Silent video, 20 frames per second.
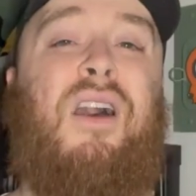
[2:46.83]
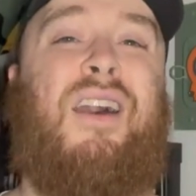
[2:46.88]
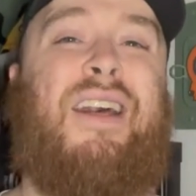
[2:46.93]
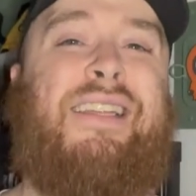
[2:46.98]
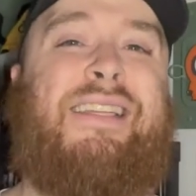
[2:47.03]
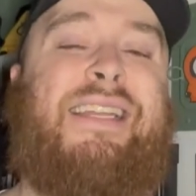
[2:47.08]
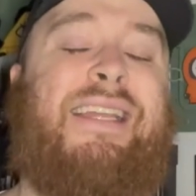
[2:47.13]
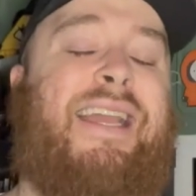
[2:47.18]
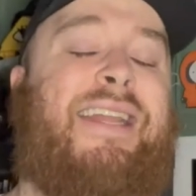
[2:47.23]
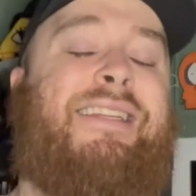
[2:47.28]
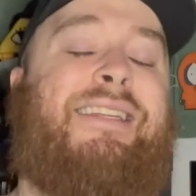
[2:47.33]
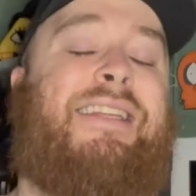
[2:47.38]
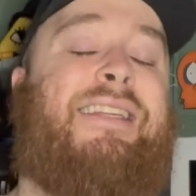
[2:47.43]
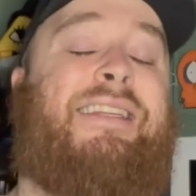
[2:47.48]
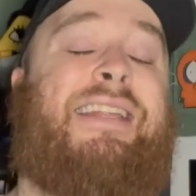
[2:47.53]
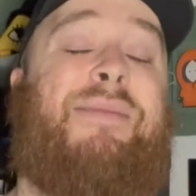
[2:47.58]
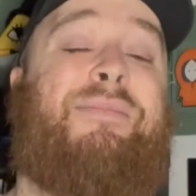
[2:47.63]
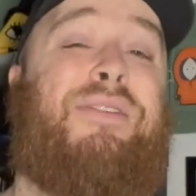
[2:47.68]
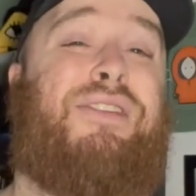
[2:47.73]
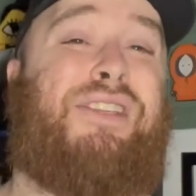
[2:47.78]
Us Against
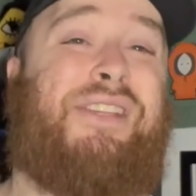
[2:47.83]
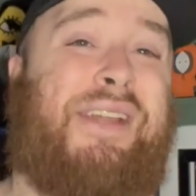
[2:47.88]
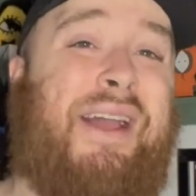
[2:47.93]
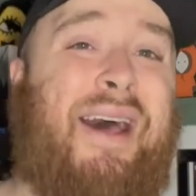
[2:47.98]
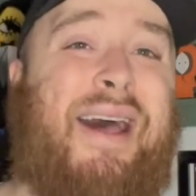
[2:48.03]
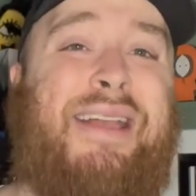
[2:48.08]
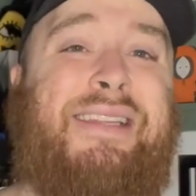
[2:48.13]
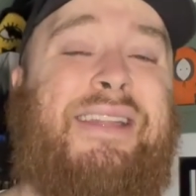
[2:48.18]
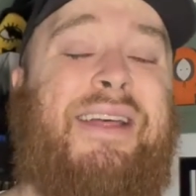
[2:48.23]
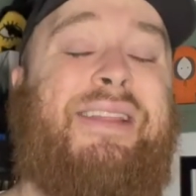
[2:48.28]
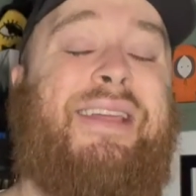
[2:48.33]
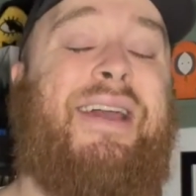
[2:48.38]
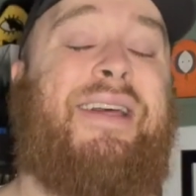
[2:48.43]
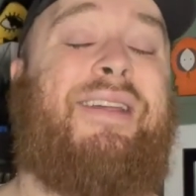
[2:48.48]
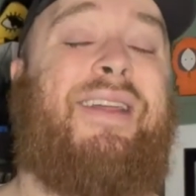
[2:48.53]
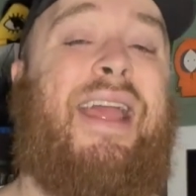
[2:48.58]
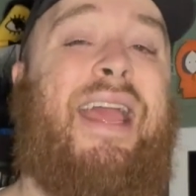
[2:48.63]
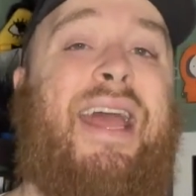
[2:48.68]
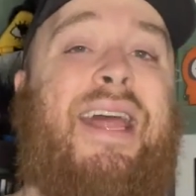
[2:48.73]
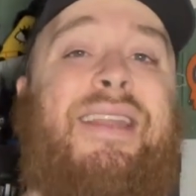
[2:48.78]
December Skies, on the
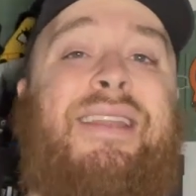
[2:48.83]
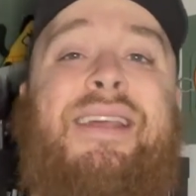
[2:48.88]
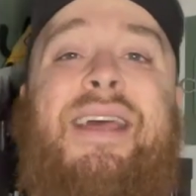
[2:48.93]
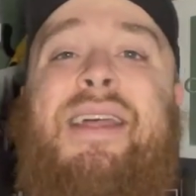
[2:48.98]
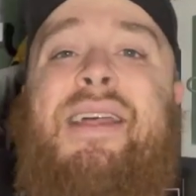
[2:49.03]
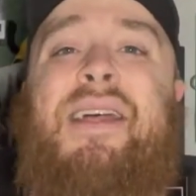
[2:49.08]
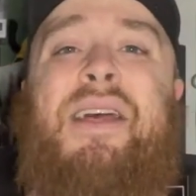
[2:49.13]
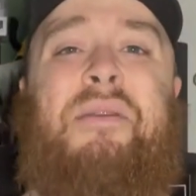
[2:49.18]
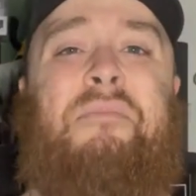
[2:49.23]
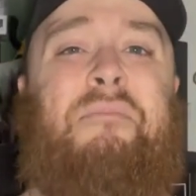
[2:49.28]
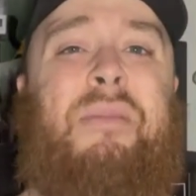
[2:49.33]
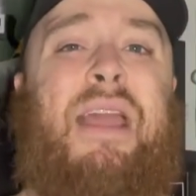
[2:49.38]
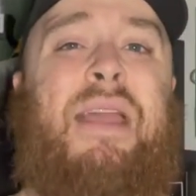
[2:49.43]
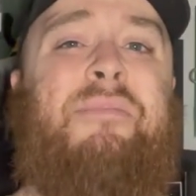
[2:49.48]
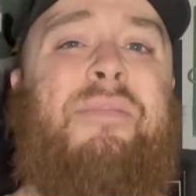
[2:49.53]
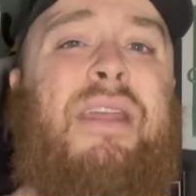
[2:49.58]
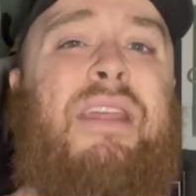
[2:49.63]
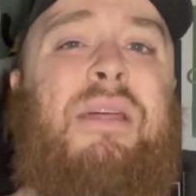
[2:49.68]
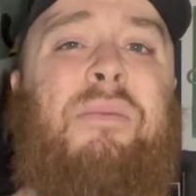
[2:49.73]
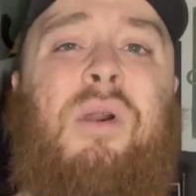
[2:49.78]
other hand, may
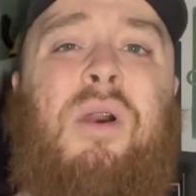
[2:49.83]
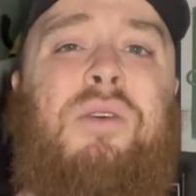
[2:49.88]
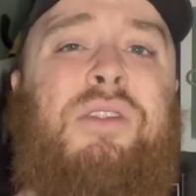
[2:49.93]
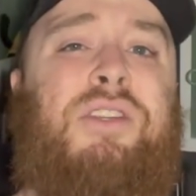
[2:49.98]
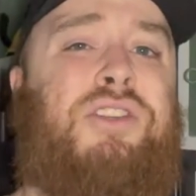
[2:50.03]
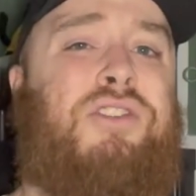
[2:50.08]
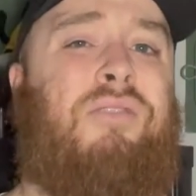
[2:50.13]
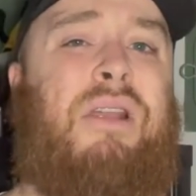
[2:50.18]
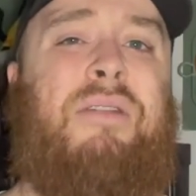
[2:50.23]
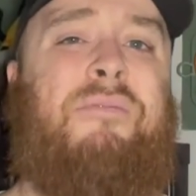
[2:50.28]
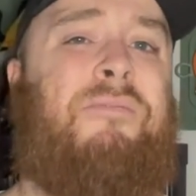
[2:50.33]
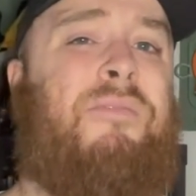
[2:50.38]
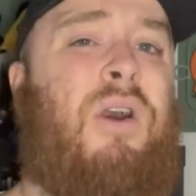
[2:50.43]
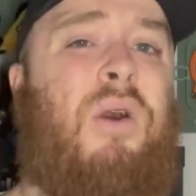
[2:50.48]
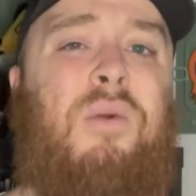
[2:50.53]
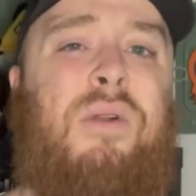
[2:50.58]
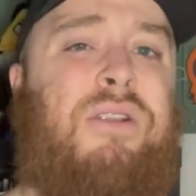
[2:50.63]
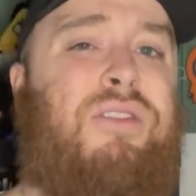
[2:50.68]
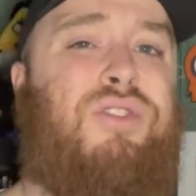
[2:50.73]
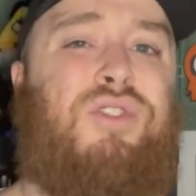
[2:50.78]
be the most
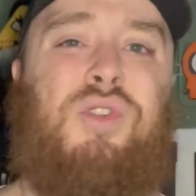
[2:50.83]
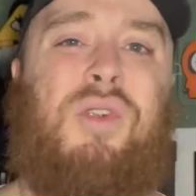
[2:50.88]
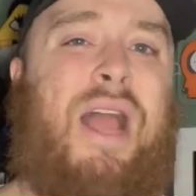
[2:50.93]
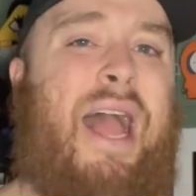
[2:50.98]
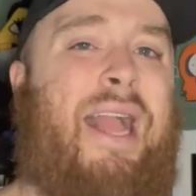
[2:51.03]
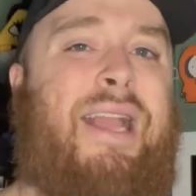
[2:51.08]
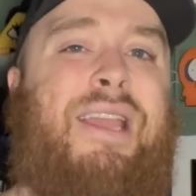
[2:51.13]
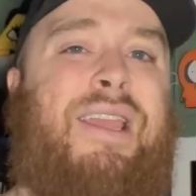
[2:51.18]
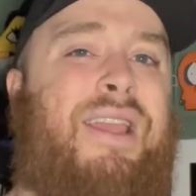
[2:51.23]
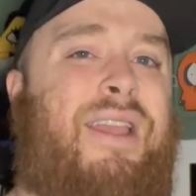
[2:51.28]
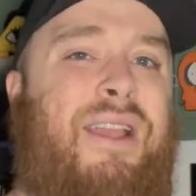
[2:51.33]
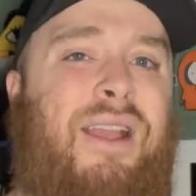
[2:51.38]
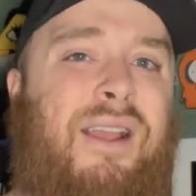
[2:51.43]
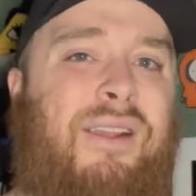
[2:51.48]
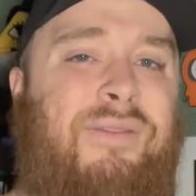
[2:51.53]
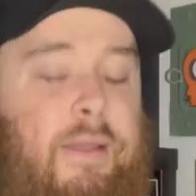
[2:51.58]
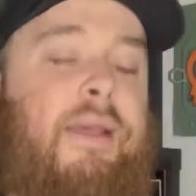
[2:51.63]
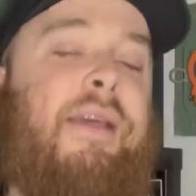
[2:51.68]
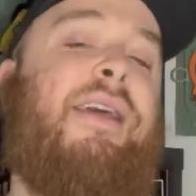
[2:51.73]
straightforward track here.